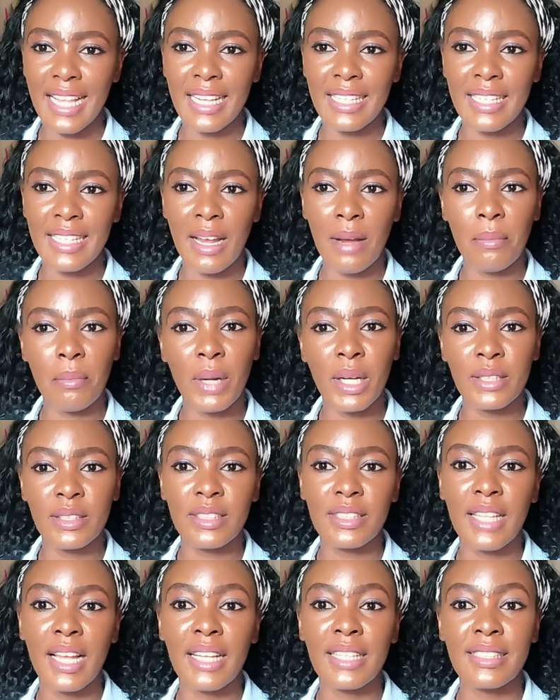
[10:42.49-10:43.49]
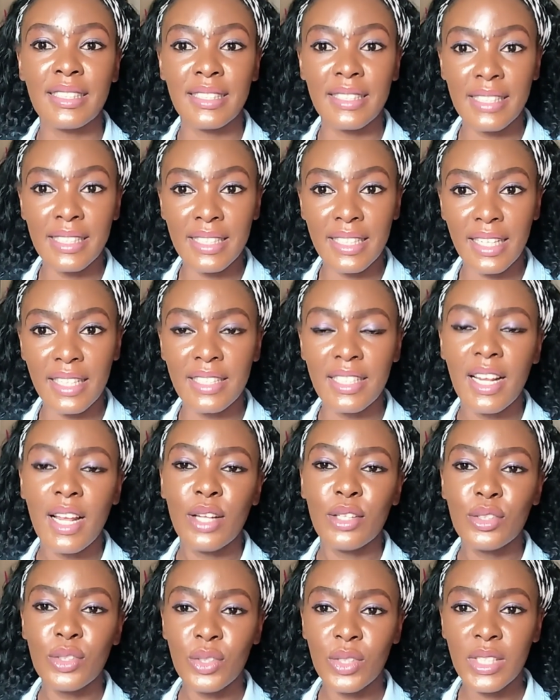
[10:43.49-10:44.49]
than the amount that is needed
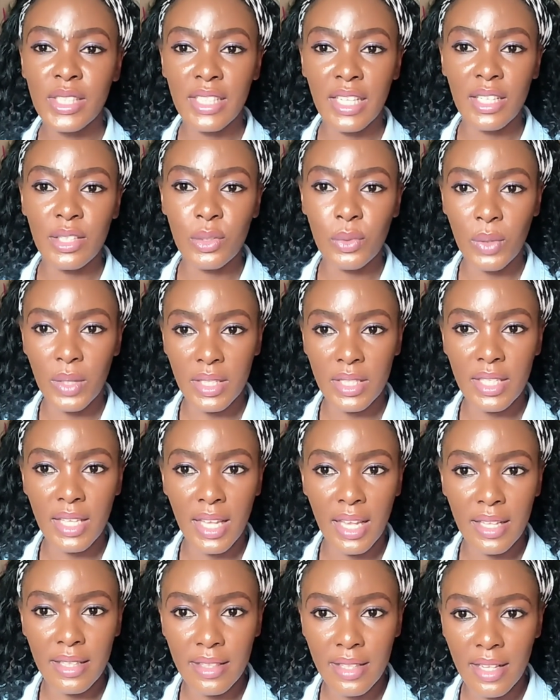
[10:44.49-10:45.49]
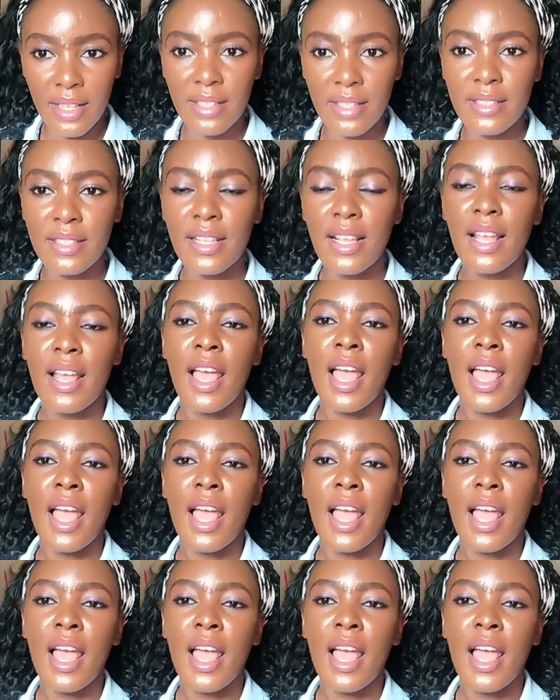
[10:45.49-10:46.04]
during that 28 days,